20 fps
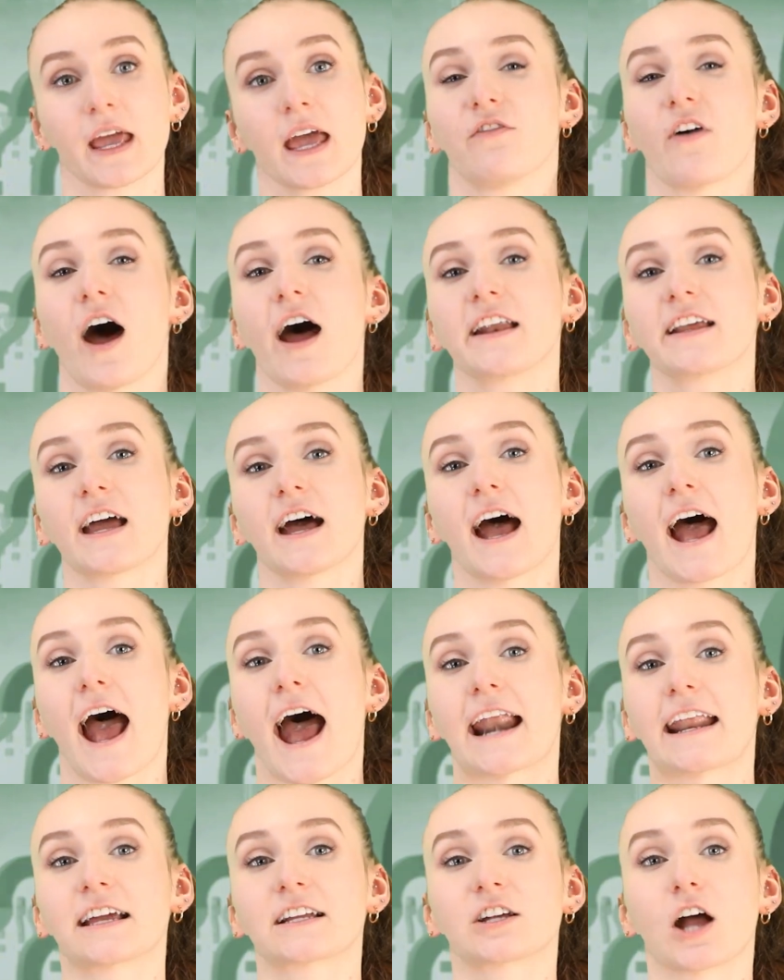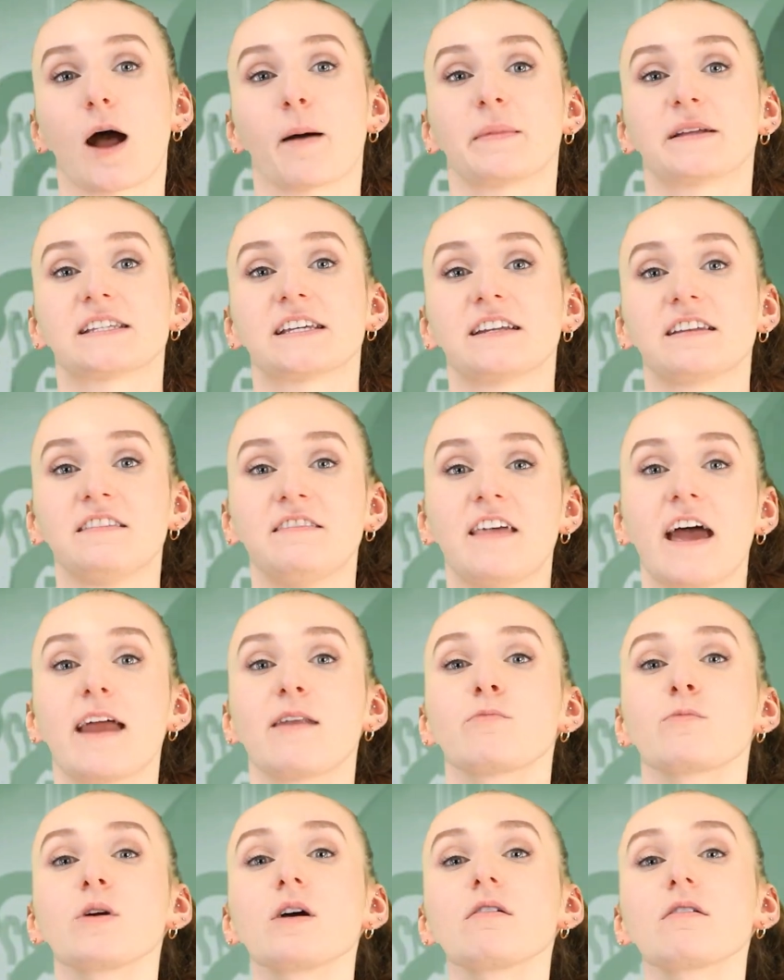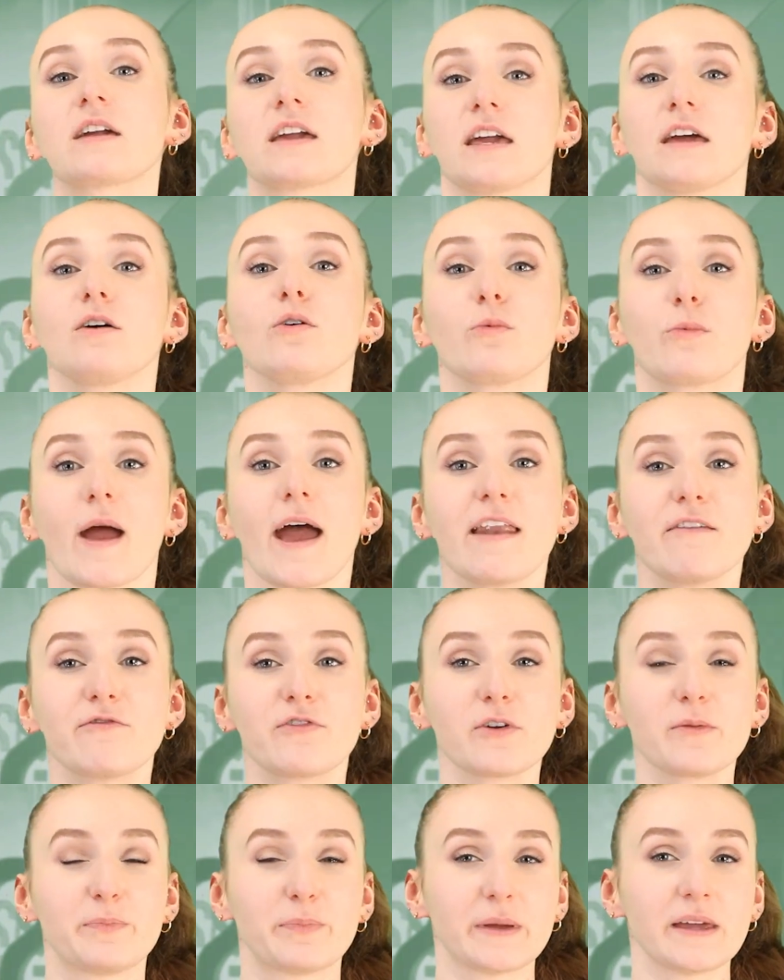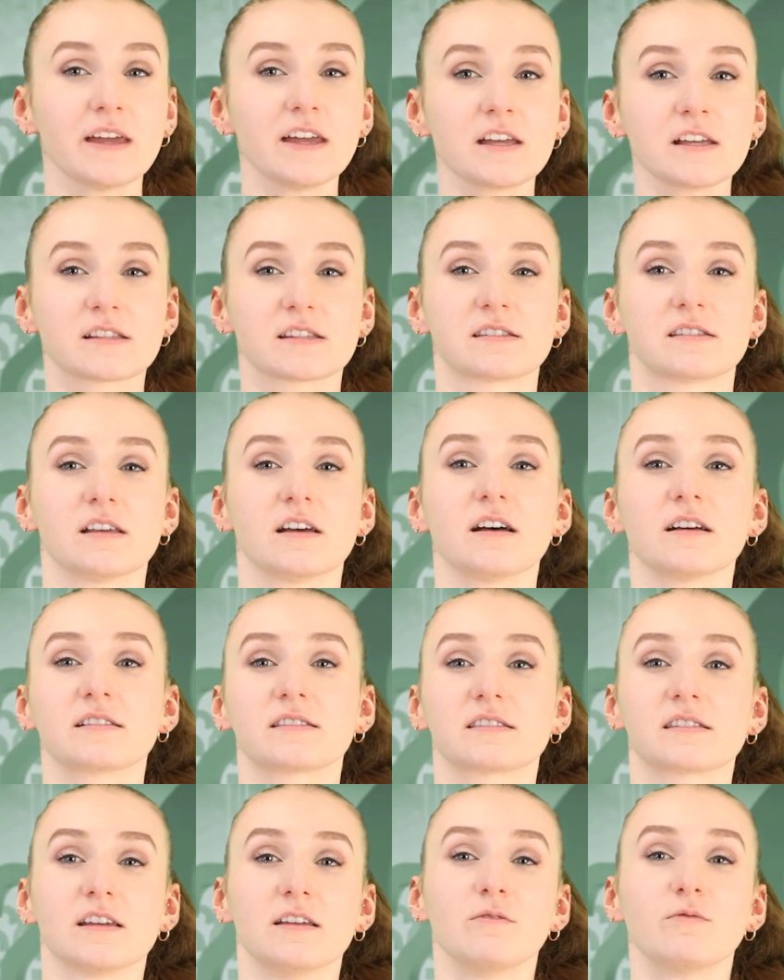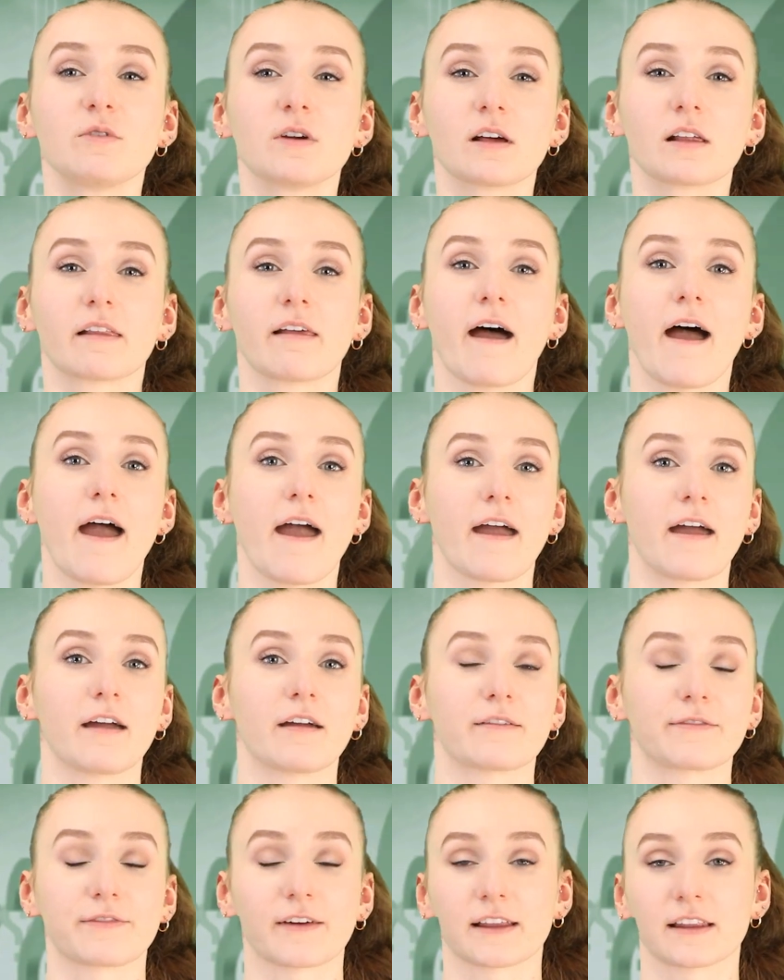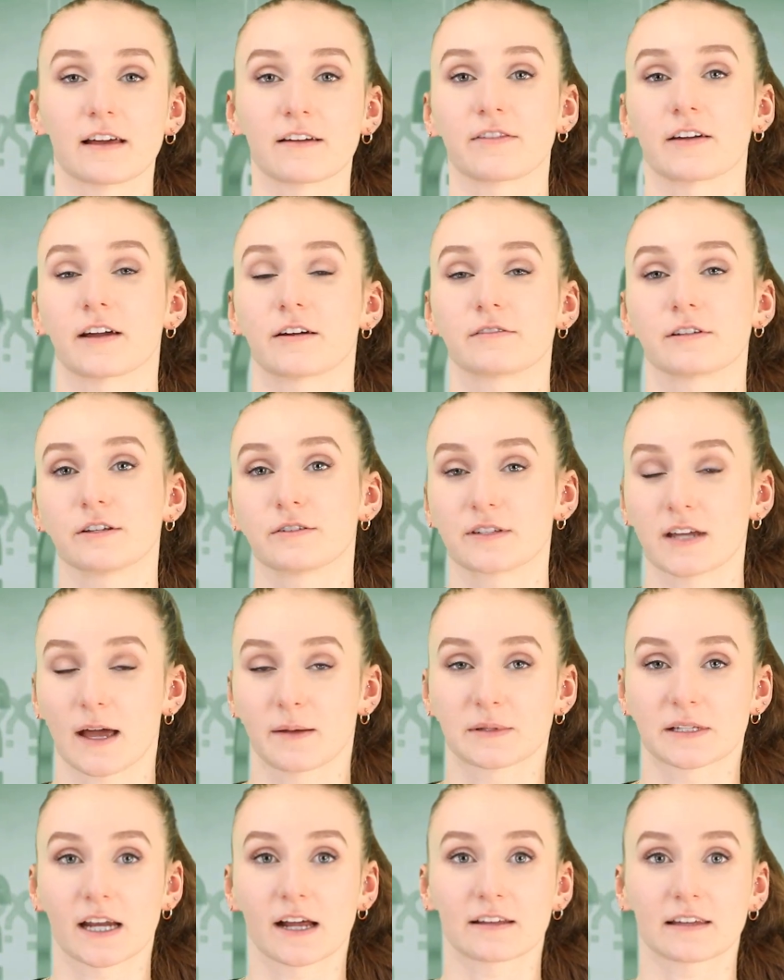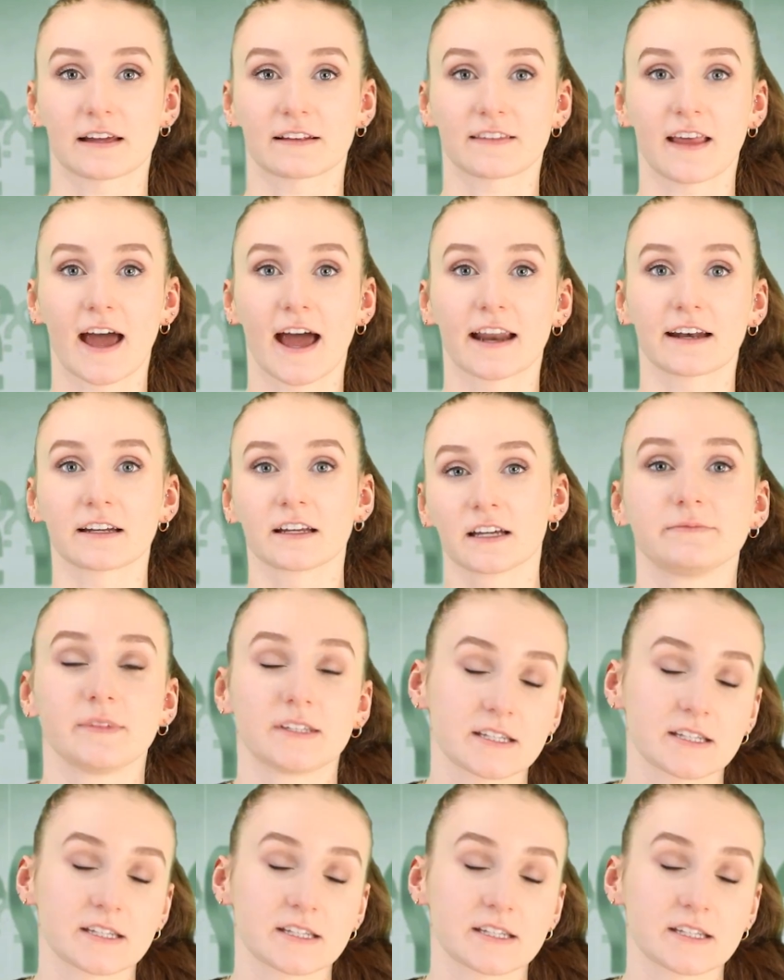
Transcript: Vodka Addict commented, then we'll kill Red for being sus in real life. I love how you typed it out like that.